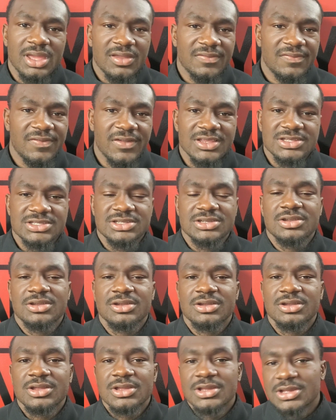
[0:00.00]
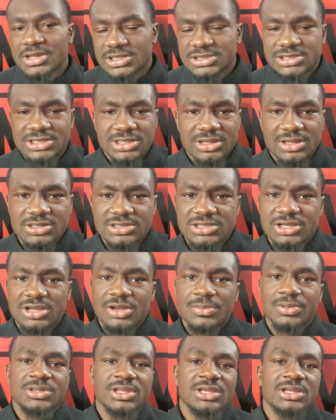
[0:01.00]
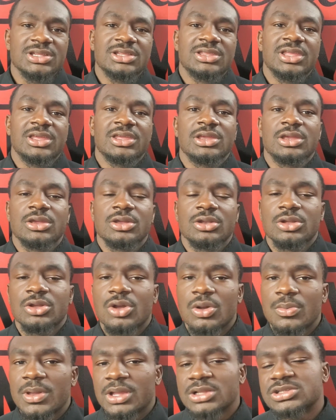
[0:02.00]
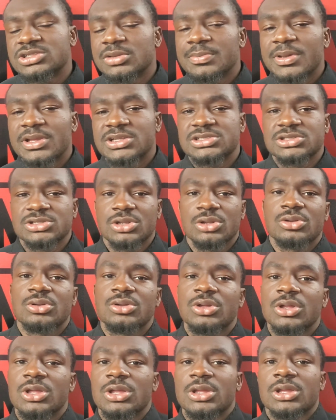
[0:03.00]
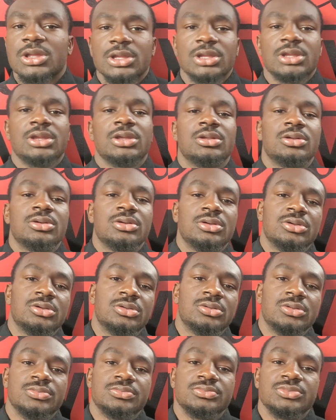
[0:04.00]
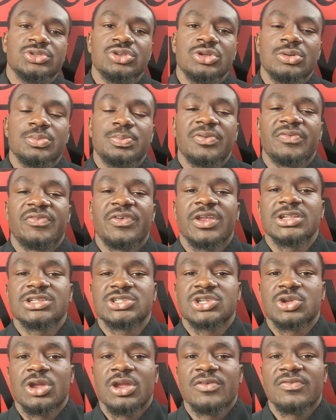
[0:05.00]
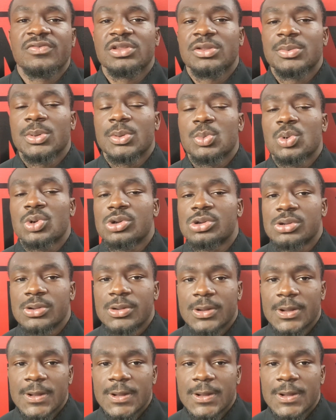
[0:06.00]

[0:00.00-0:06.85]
add feints in there. It's a, it's a couple things I think he could go back to the basics on and, um, you know, perfect his craft a little bit more.